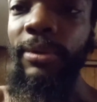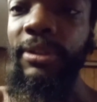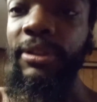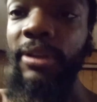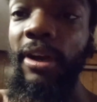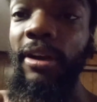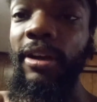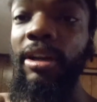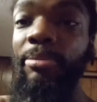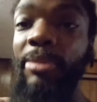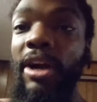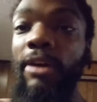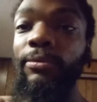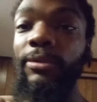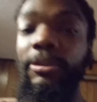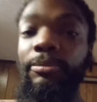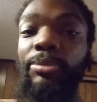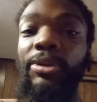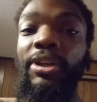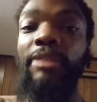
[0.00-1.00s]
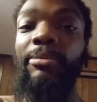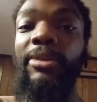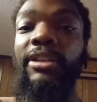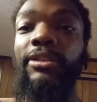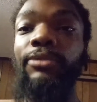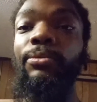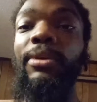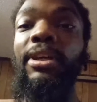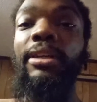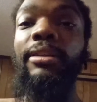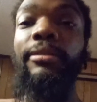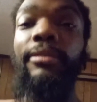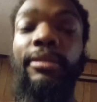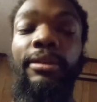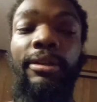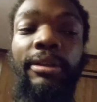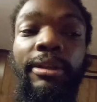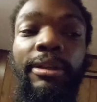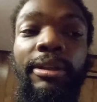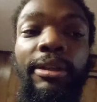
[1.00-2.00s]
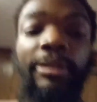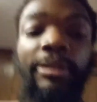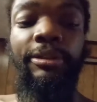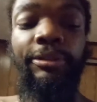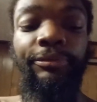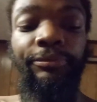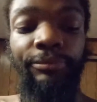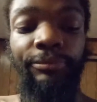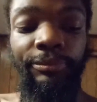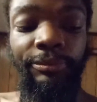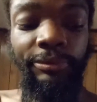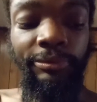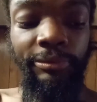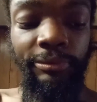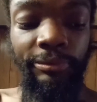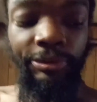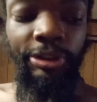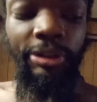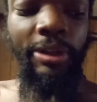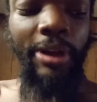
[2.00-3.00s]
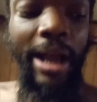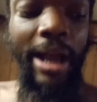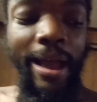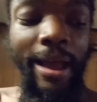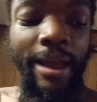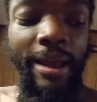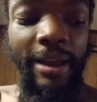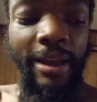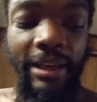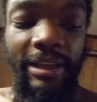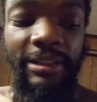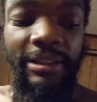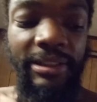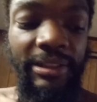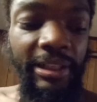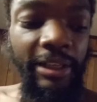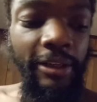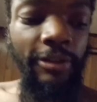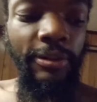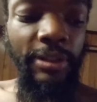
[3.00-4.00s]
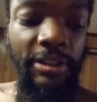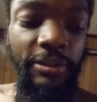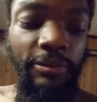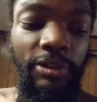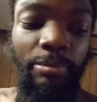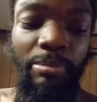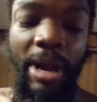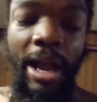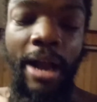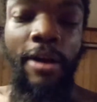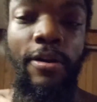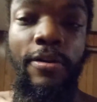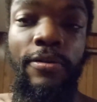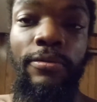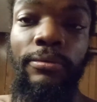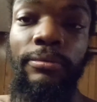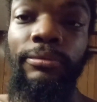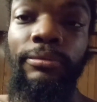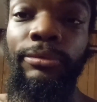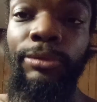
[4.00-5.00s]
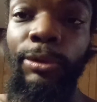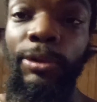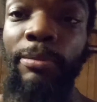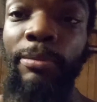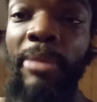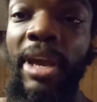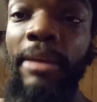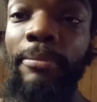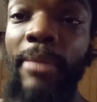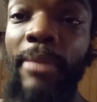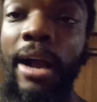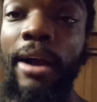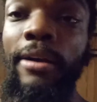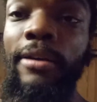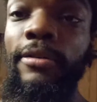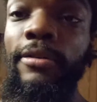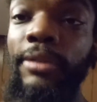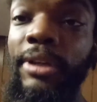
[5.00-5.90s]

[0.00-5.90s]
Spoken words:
talking about was pretty much what I had instilled into my own, or made my own.